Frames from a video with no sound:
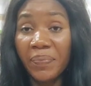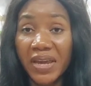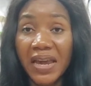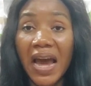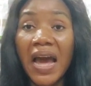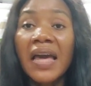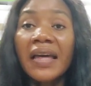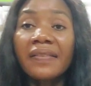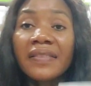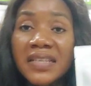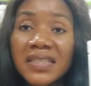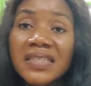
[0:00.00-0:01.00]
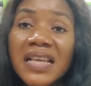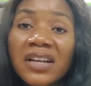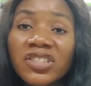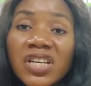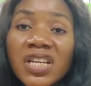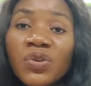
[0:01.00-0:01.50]
bigger. This is
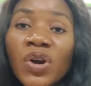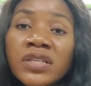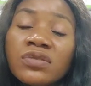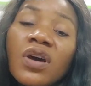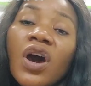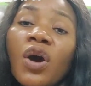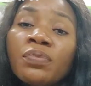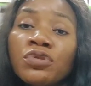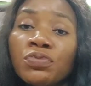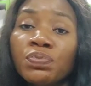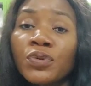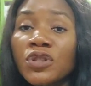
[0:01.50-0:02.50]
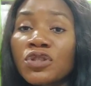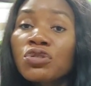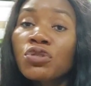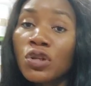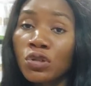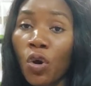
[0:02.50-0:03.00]
actually going to help to boost
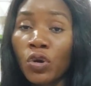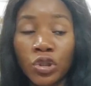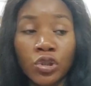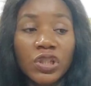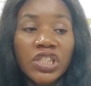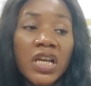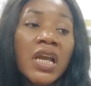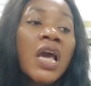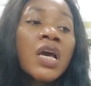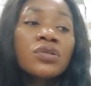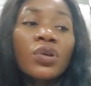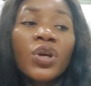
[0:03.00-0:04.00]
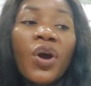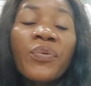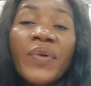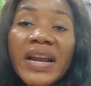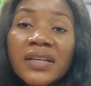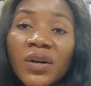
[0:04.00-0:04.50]
those estrogen. So your
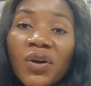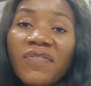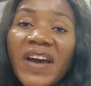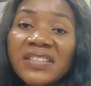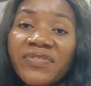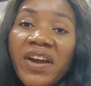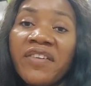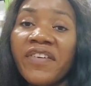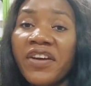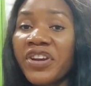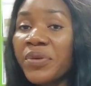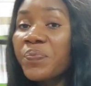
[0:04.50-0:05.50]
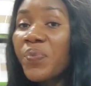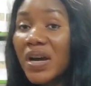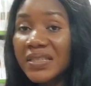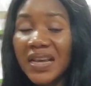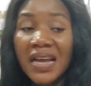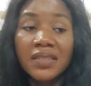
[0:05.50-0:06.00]
red clover is very, very
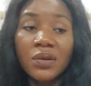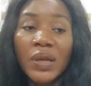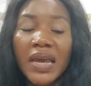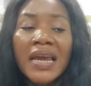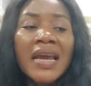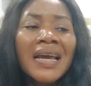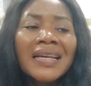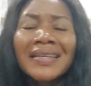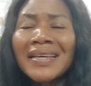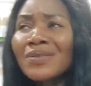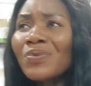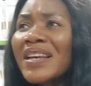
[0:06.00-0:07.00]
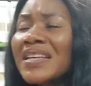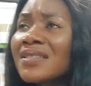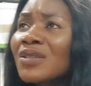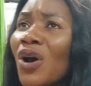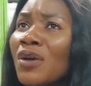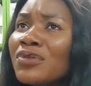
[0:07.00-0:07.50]
important. Okay, this when it
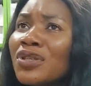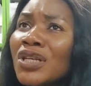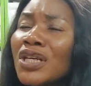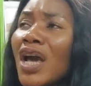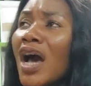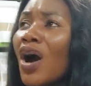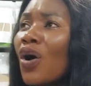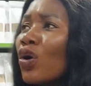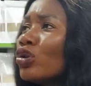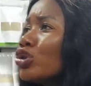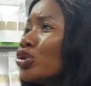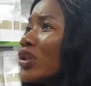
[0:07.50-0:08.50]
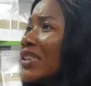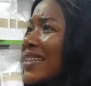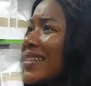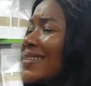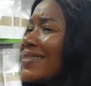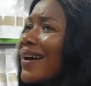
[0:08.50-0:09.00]
comes to the
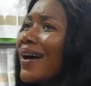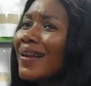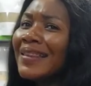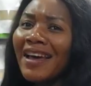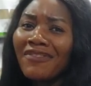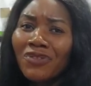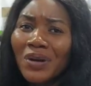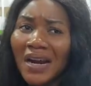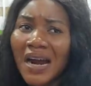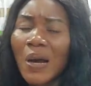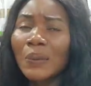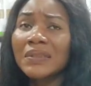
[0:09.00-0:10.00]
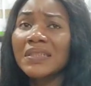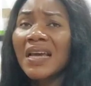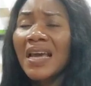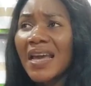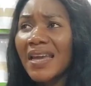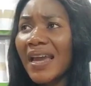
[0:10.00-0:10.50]
estrogen level count,
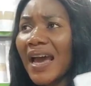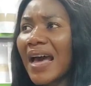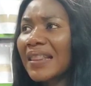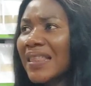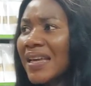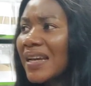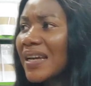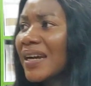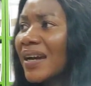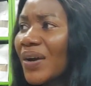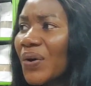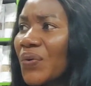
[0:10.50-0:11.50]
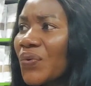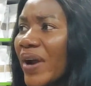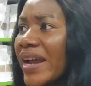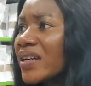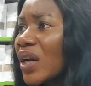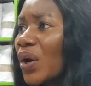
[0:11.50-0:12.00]
yeah, I think
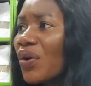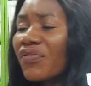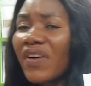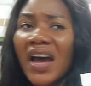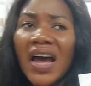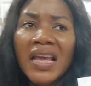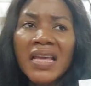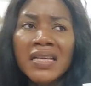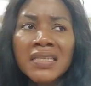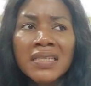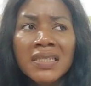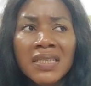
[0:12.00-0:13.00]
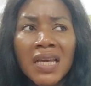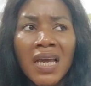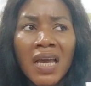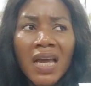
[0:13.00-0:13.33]
red clover is